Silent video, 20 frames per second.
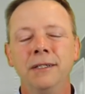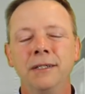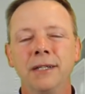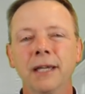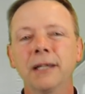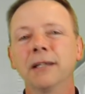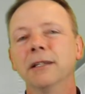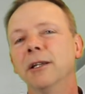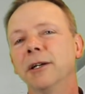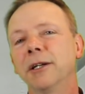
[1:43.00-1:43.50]

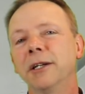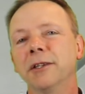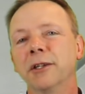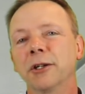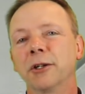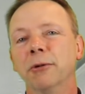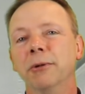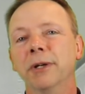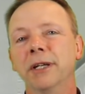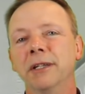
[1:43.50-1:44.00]
Take a look at
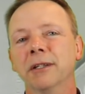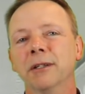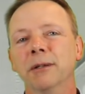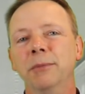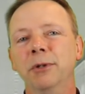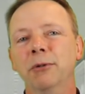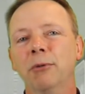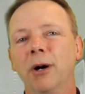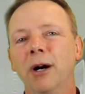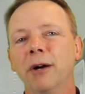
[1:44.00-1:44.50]
the
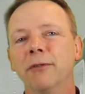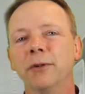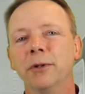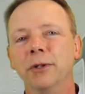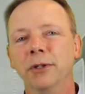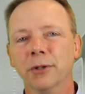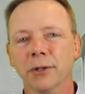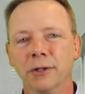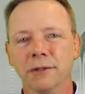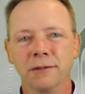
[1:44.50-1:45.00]
curriculum you offer
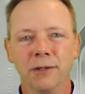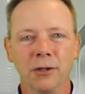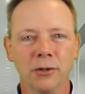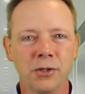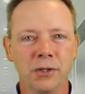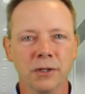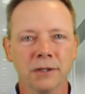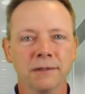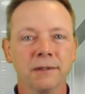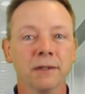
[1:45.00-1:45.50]
your
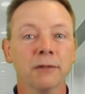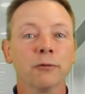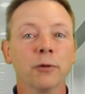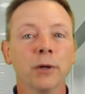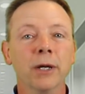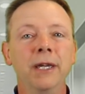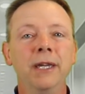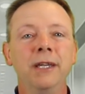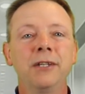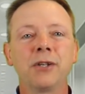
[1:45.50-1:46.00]
associates, and
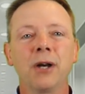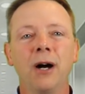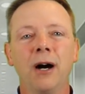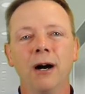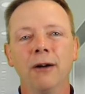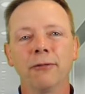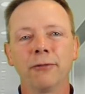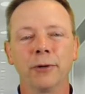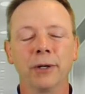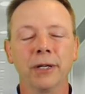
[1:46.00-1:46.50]
for each
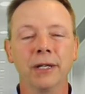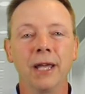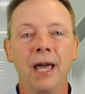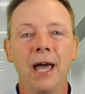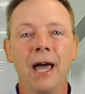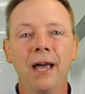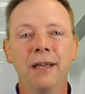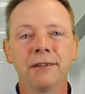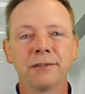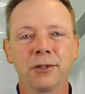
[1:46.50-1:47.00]
offering,
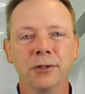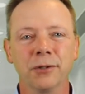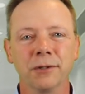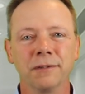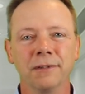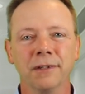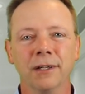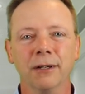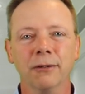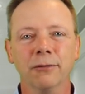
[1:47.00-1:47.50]
ask
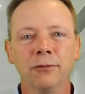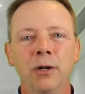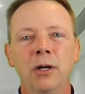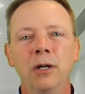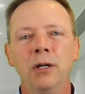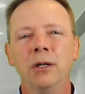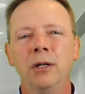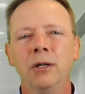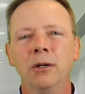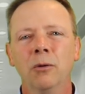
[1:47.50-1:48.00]
yourself,
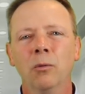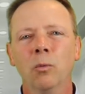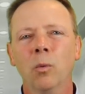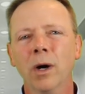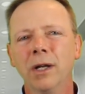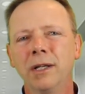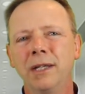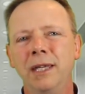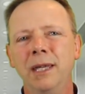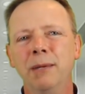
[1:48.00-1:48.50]

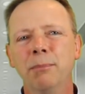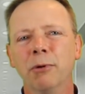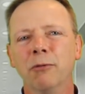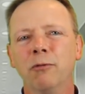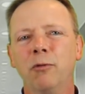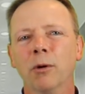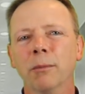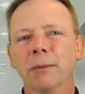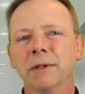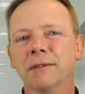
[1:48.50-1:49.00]
what key
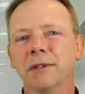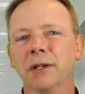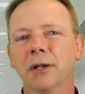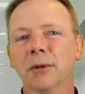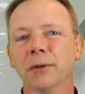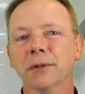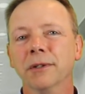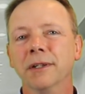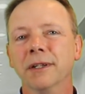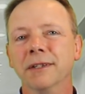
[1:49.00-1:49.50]
performance
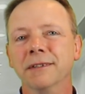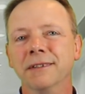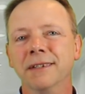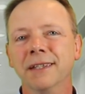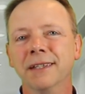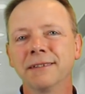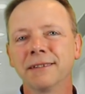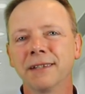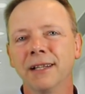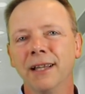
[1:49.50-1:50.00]
goal does
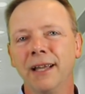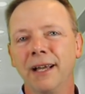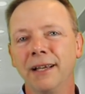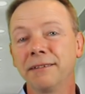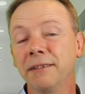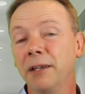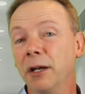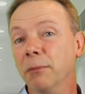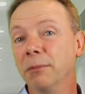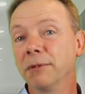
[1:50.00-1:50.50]
this
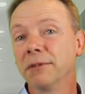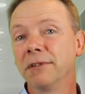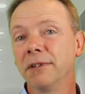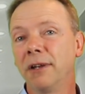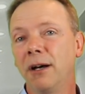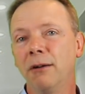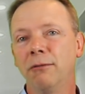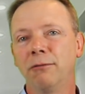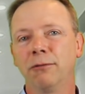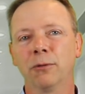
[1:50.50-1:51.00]
class help
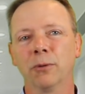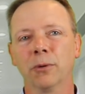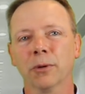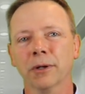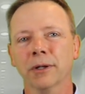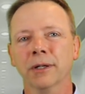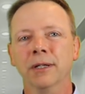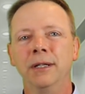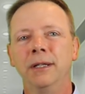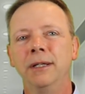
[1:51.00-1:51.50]
solve
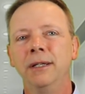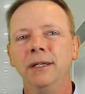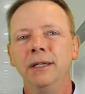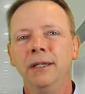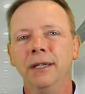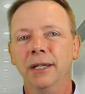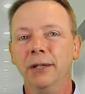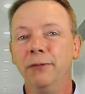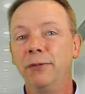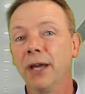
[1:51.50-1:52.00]
for?
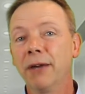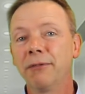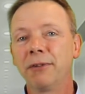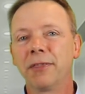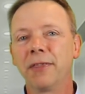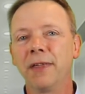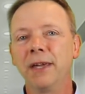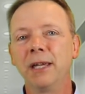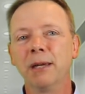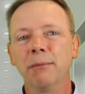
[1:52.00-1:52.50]
And if you have to
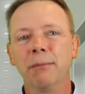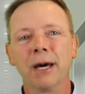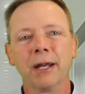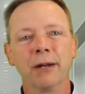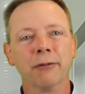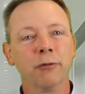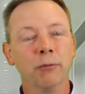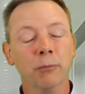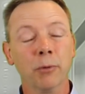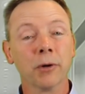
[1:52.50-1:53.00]
think about
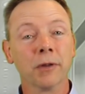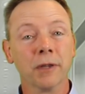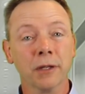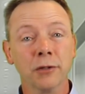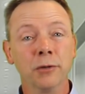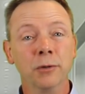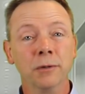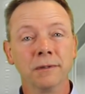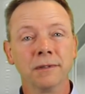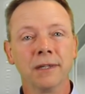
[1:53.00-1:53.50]
it for more than
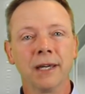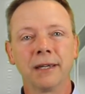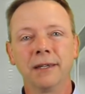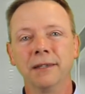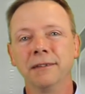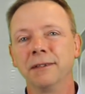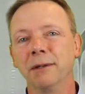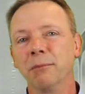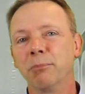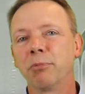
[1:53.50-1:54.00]
2
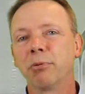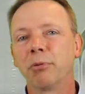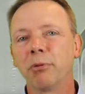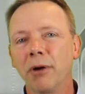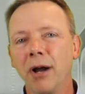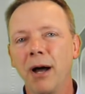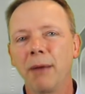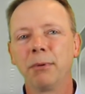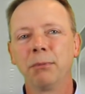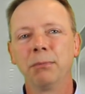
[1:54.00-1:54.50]
seconds, it
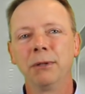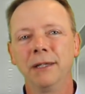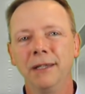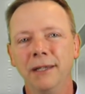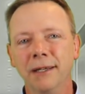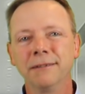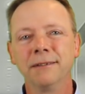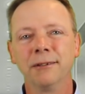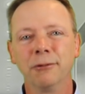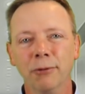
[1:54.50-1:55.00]

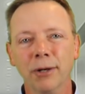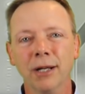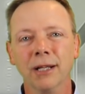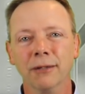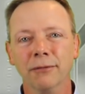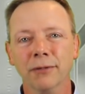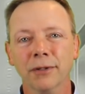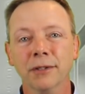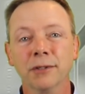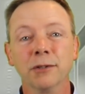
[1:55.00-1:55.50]
probably isn't
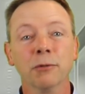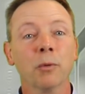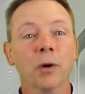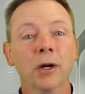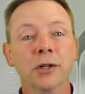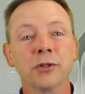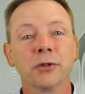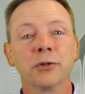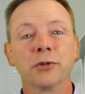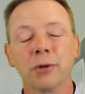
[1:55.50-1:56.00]
relevant to
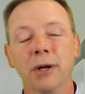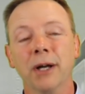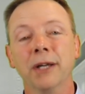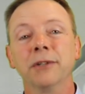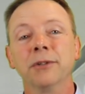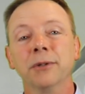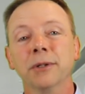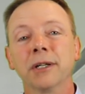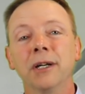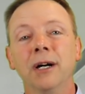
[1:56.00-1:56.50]
what you're
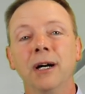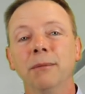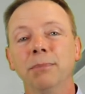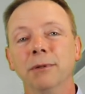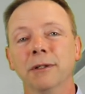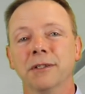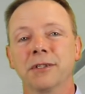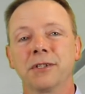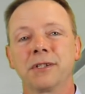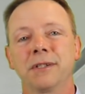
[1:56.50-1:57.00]
trying to
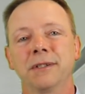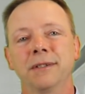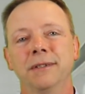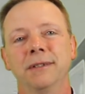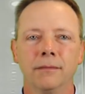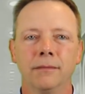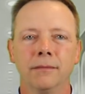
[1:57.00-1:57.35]
accomplish.